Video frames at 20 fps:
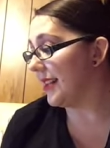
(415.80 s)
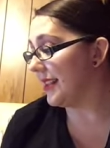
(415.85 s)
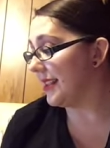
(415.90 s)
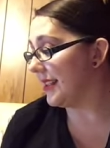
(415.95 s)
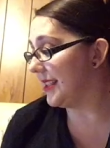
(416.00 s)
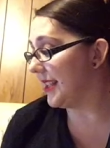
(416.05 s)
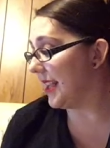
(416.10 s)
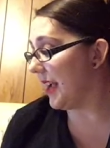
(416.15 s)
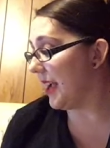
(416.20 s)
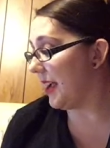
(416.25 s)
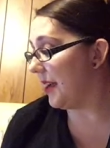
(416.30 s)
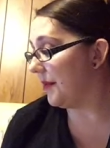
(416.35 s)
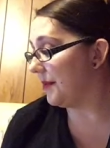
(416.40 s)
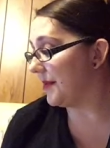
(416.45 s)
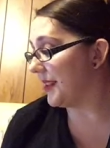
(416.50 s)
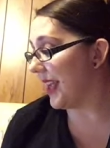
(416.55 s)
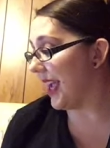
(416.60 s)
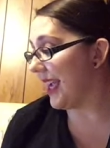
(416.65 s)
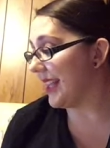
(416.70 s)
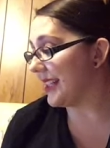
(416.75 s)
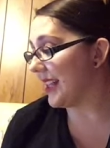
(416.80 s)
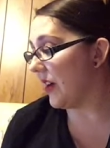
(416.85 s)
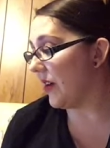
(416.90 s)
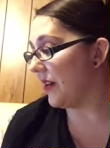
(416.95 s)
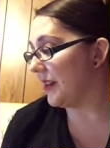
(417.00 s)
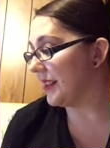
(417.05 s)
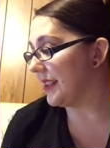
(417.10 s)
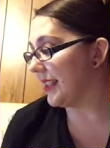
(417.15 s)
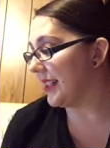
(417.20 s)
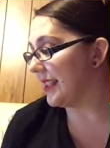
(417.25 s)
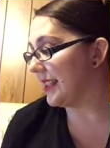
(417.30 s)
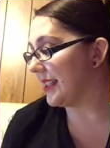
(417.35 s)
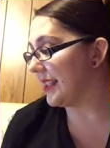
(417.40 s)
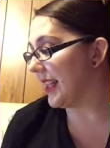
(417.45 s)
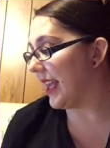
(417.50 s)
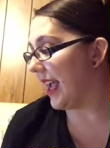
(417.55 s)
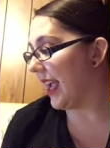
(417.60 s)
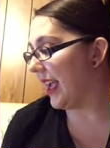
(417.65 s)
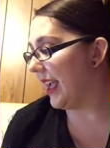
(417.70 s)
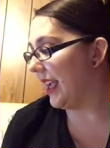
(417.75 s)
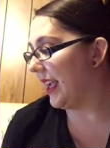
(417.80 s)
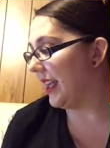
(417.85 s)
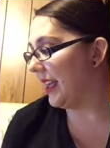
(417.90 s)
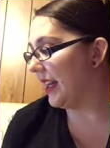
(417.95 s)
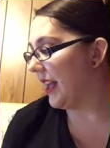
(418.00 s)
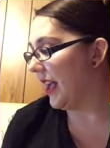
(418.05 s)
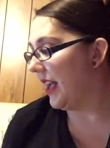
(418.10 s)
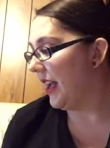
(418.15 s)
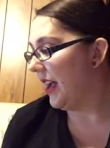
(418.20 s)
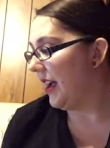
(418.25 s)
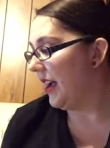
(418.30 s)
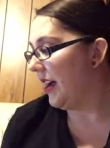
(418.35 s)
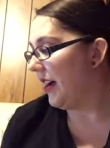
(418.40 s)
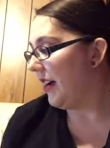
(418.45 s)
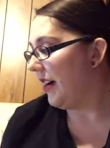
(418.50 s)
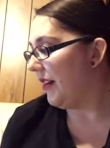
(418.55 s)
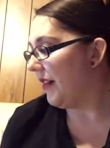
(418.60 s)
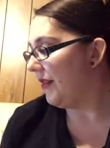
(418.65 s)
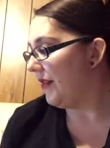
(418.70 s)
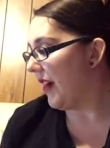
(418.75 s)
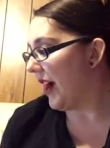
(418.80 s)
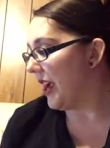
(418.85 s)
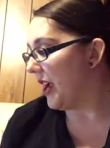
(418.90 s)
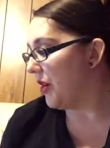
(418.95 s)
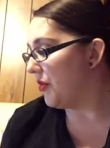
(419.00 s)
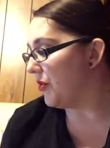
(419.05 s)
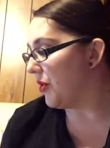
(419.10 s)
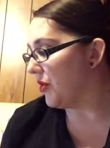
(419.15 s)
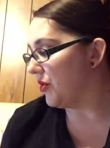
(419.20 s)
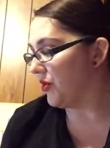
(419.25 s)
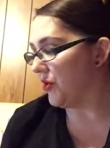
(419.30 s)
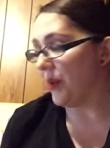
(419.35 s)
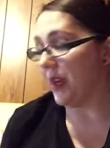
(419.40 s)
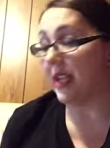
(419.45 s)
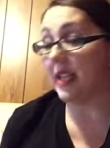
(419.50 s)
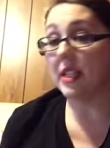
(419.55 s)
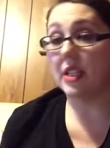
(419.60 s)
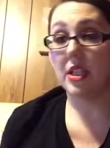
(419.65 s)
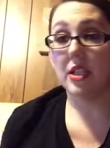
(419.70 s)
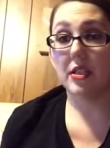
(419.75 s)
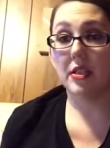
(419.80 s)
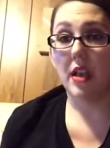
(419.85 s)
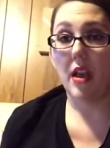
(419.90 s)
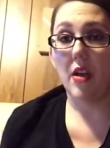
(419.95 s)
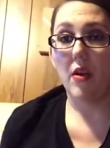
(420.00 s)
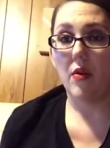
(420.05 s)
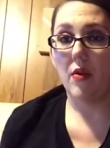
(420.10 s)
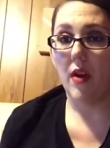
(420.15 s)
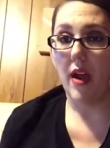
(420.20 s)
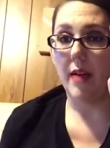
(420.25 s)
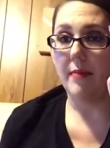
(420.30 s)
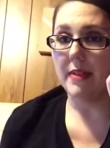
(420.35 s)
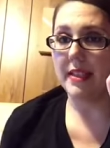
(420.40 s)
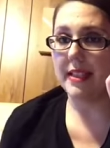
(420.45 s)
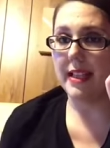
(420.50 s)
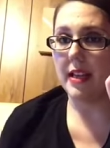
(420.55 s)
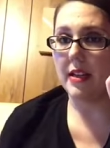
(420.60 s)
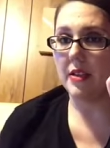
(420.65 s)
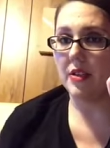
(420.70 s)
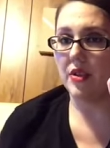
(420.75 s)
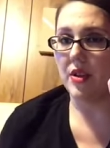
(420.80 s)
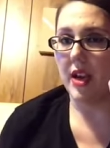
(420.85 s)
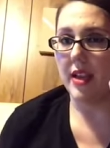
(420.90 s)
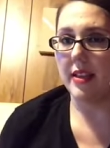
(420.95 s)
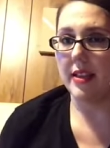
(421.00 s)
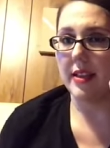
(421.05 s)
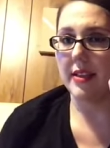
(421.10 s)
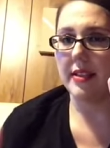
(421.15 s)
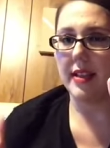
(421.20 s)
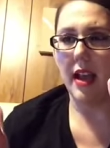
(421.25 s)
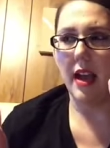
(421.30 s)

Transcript: enzymes, antioxidants, and phytonutrients. So I'm excited to try this.